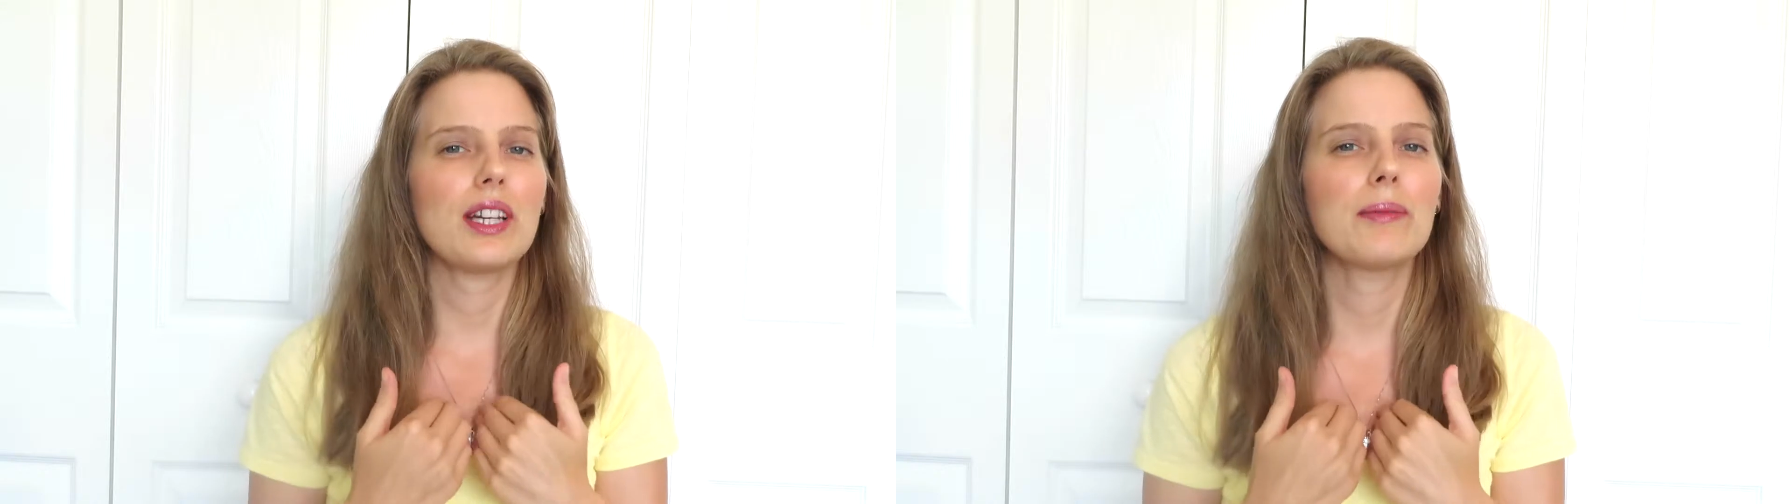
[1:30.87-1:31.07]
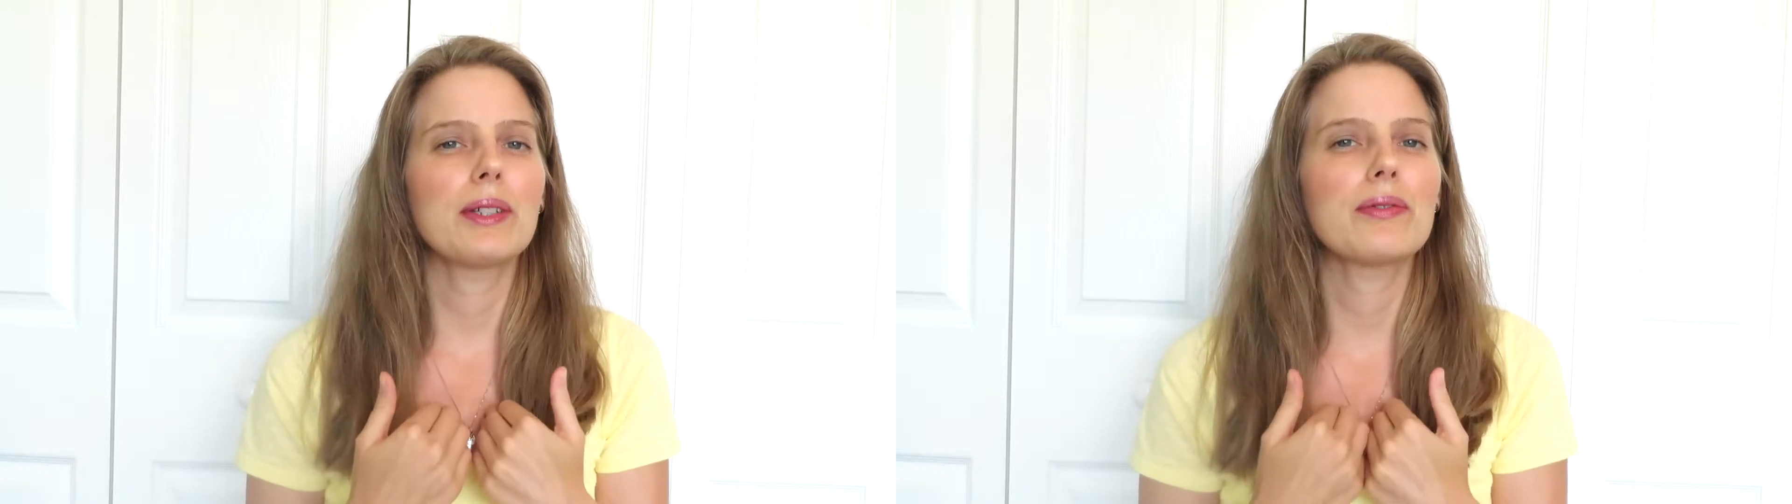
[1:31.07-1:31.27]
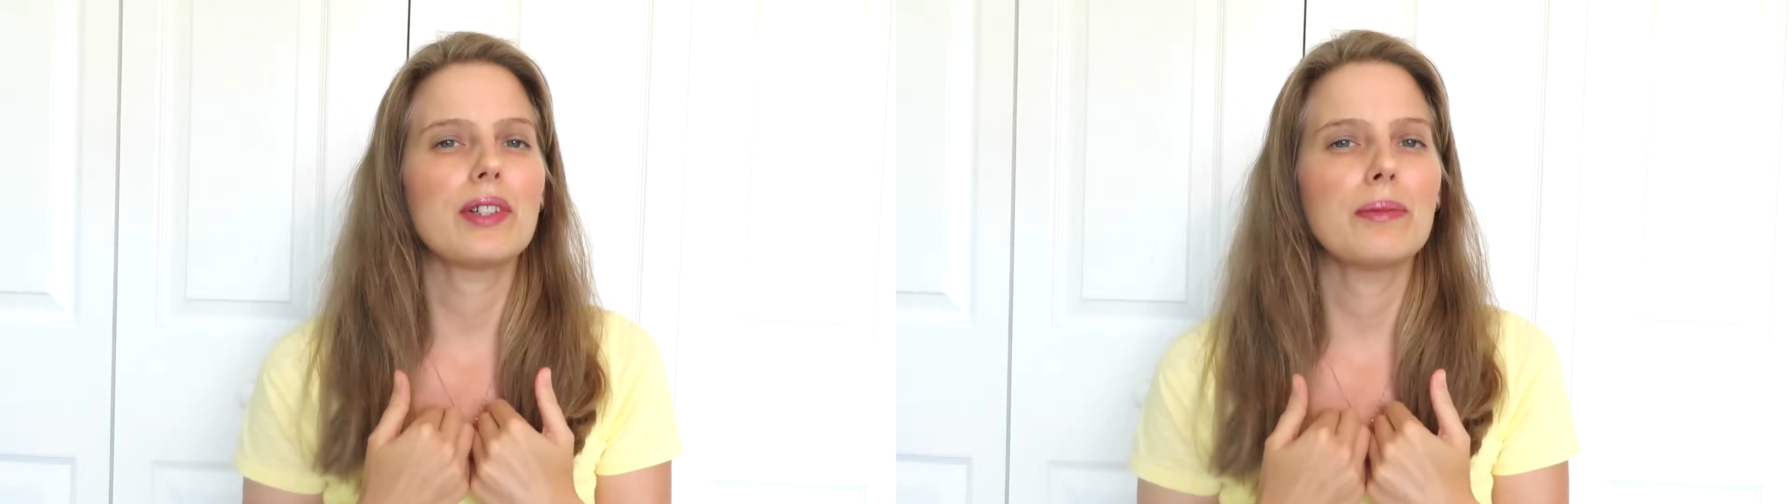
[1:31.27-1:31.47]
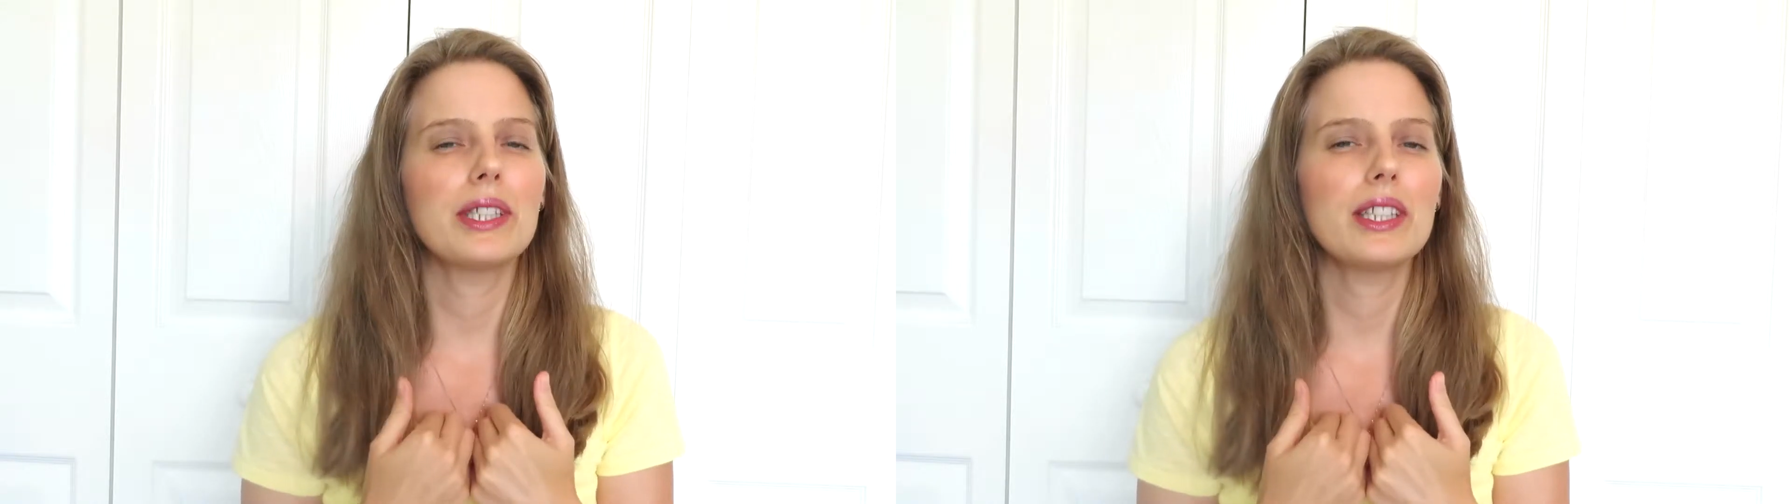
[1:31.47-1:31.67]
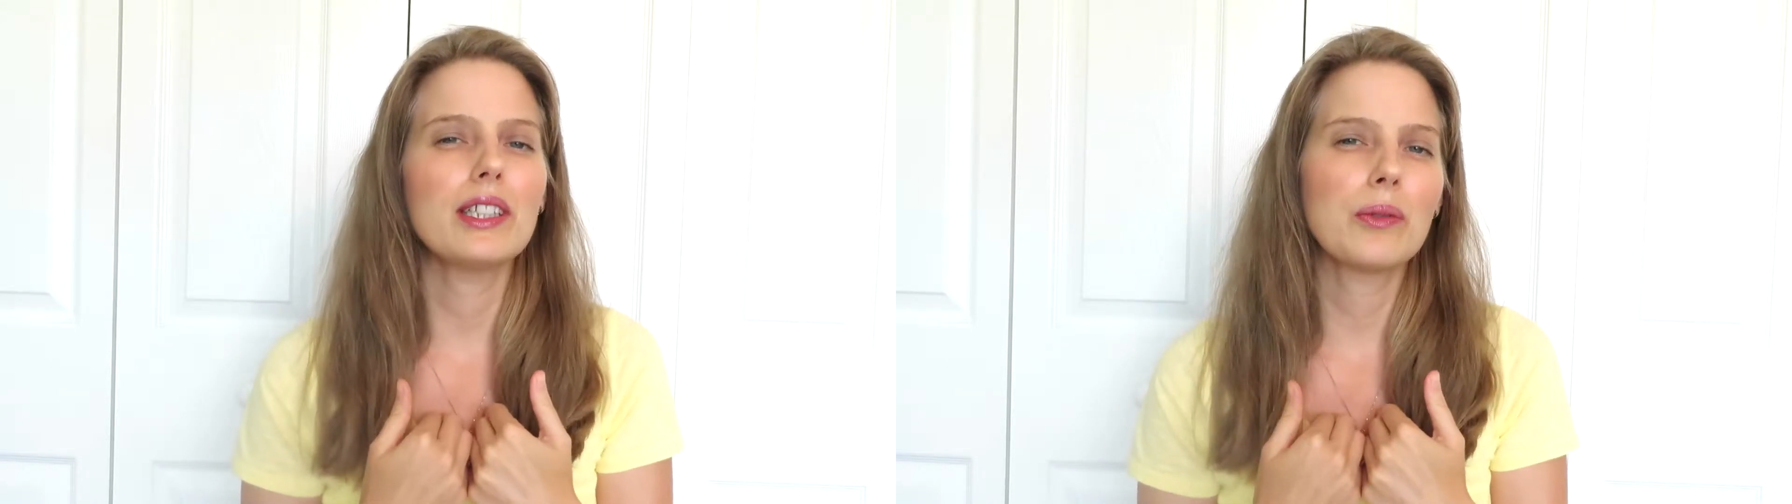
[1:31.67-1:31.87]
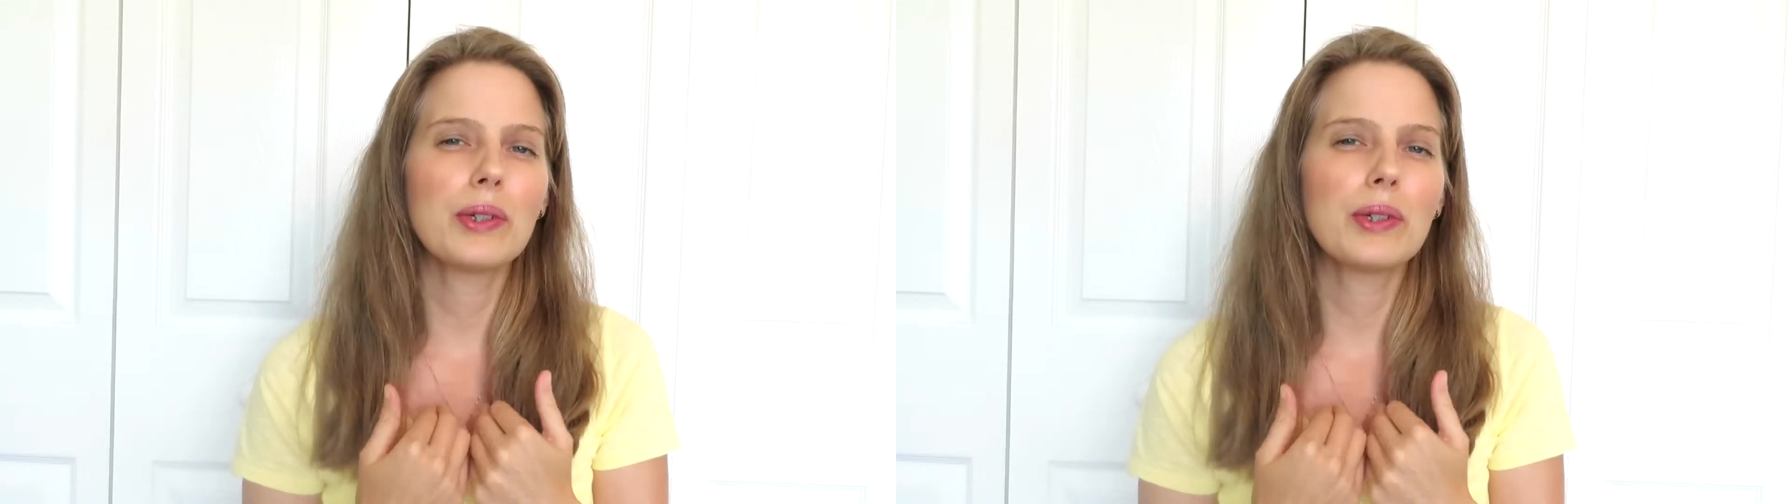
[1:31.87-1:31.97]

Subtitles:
coming from in here?